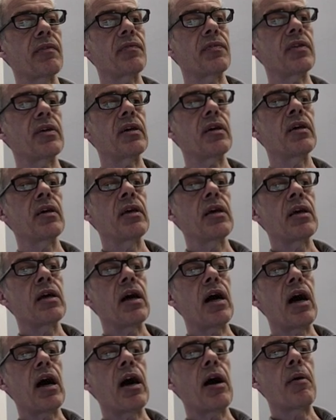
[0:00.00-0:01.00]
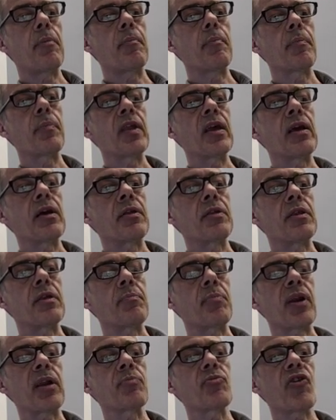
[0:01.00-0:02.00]
of the, um, the
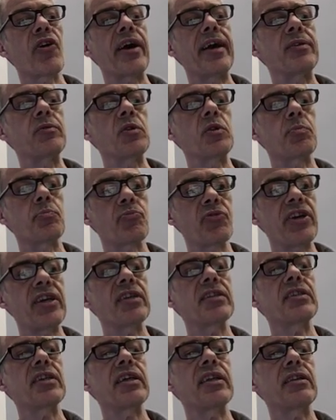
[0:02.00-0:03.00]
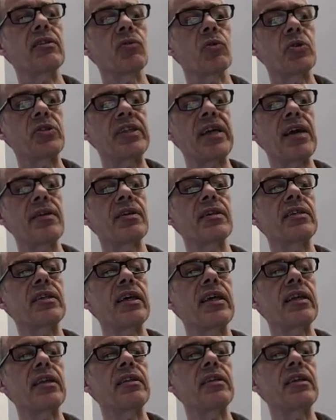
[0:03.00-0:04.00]
polymerase which brings in or tethers
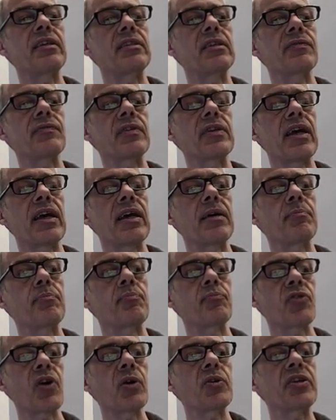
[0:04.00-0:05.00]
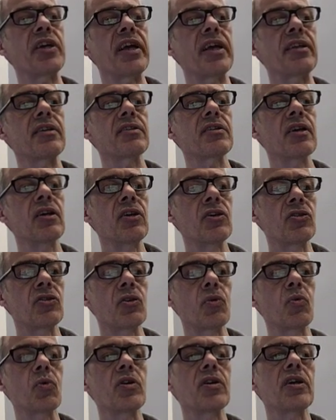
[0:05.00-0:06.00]
in these different proteins
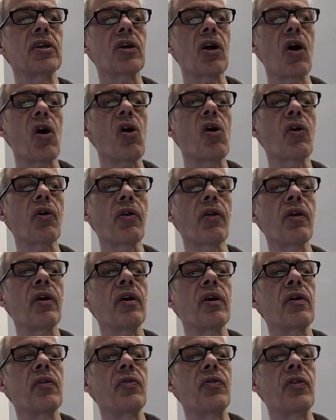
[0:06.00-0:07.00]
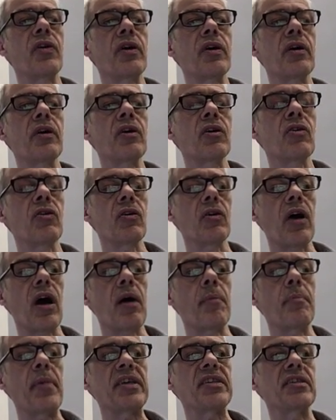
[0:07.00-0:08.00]
to work on the
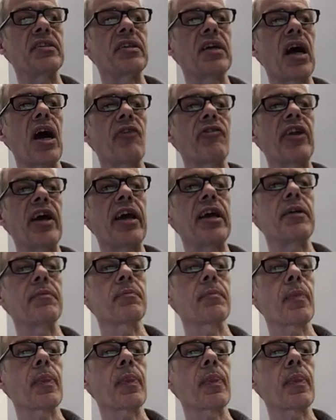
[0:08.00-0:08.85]
uh, messenger RNA.